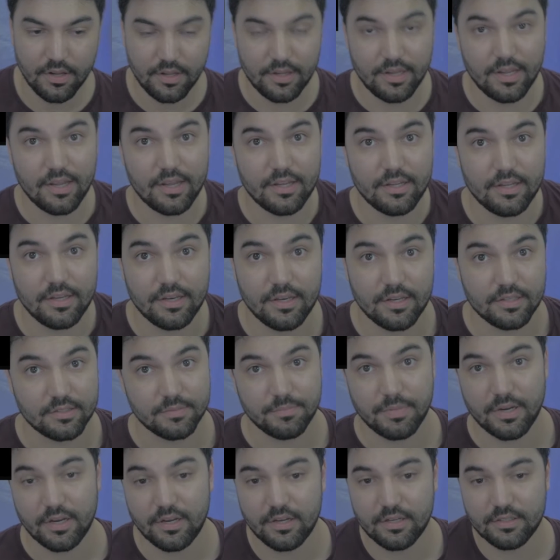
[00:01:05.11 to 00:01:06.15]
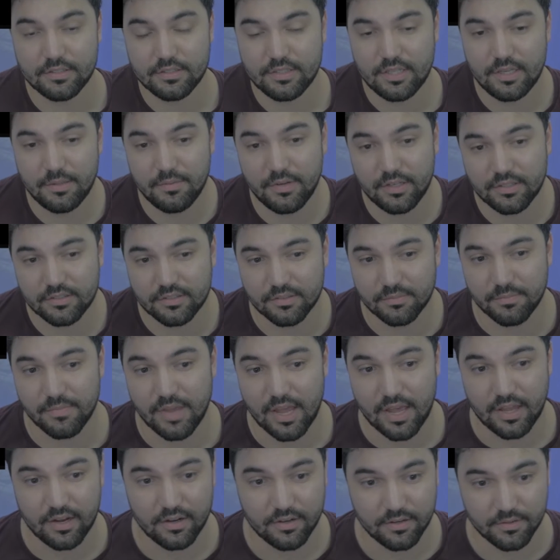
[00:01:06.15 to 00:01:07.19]
Yeah, and his teammates are
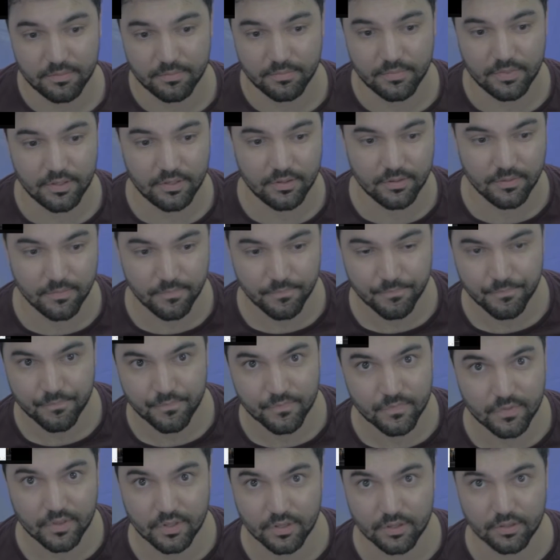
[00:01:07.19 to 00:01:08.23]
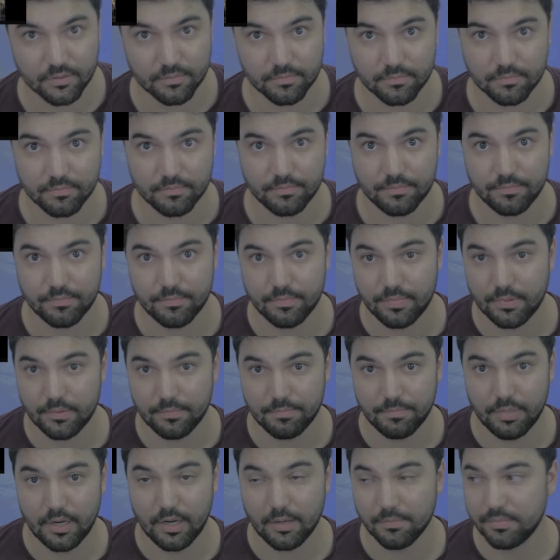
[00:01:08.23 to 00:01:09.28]
mad at him. They're
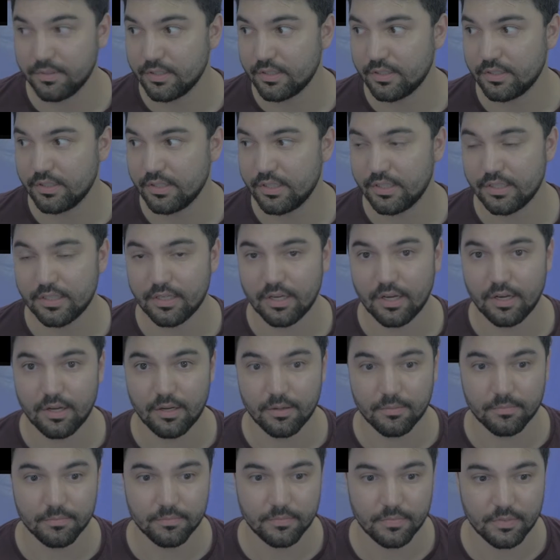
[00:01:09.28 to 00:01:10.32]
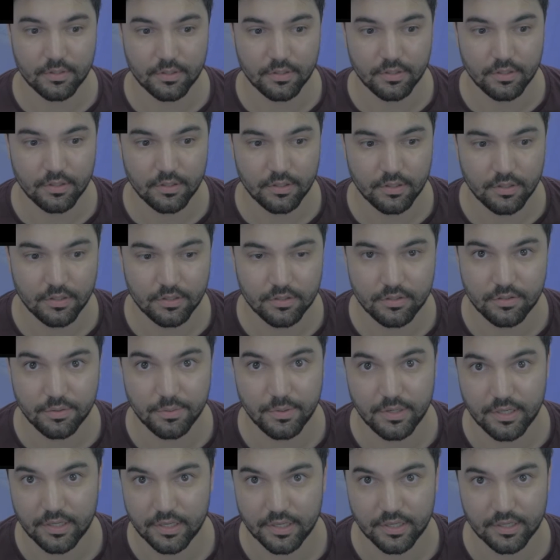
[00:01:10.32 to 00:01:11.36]
publicly
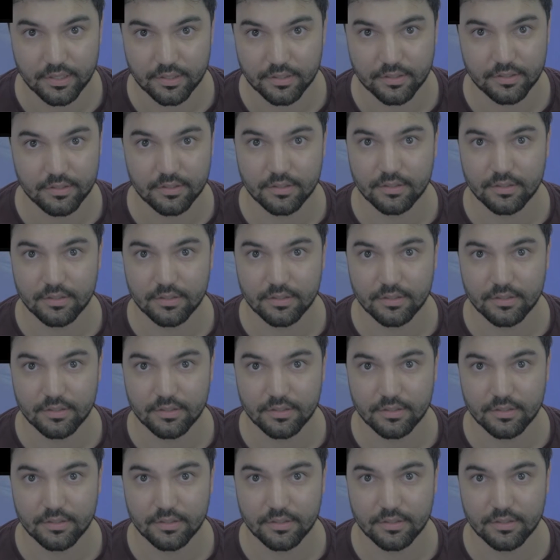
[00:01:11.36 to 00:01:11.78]
tweeting.